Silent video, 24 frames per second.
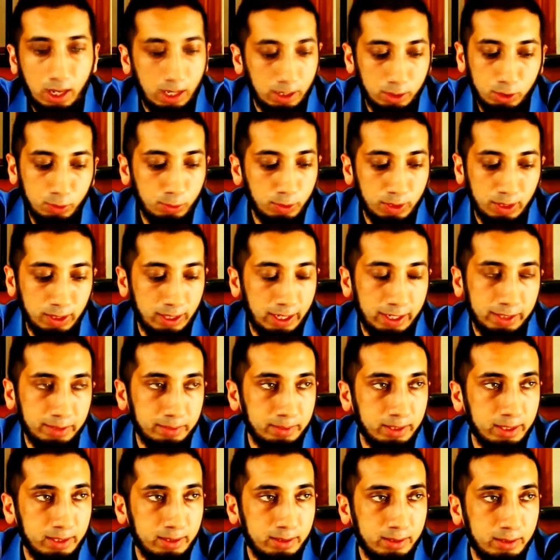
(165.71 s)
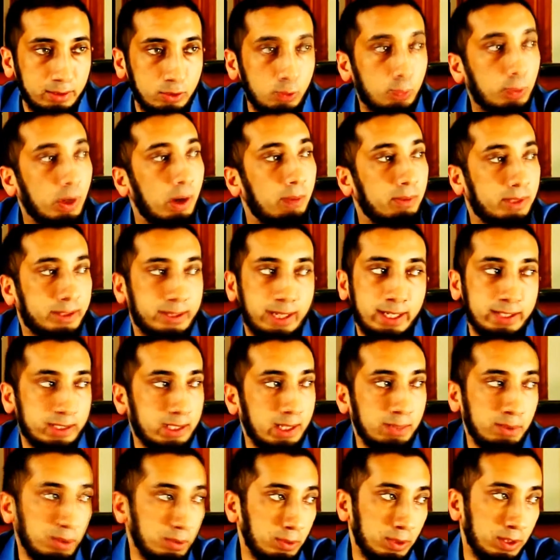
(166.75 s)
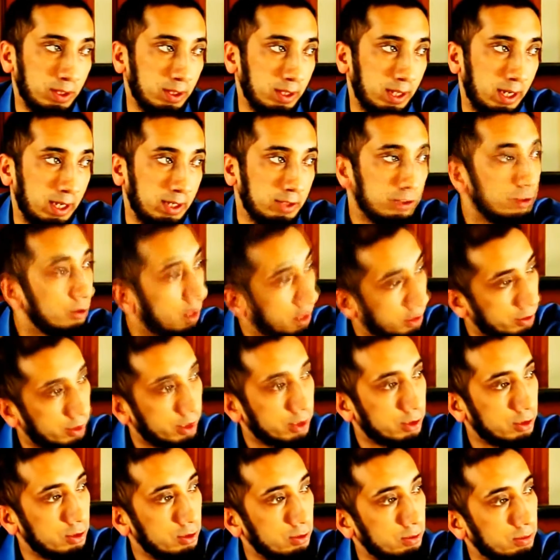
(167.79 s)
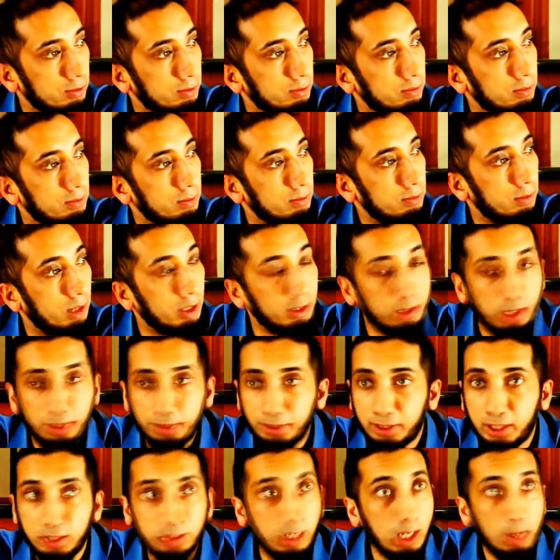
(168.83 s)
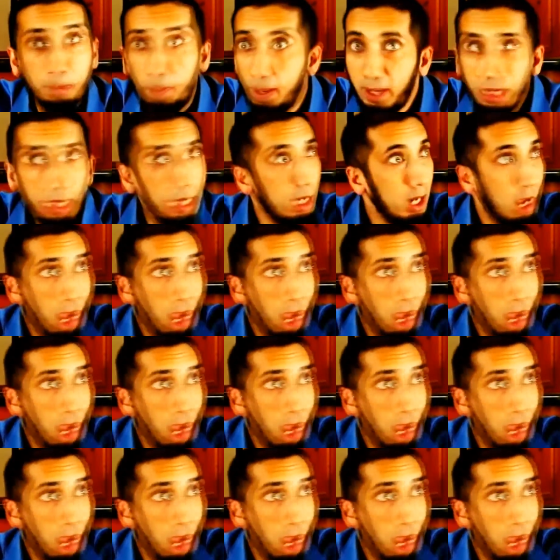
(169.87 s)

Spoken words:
You wouldn't lie to me. You promised last time you wouldn't lie, so I trust you. And the other kid's like, but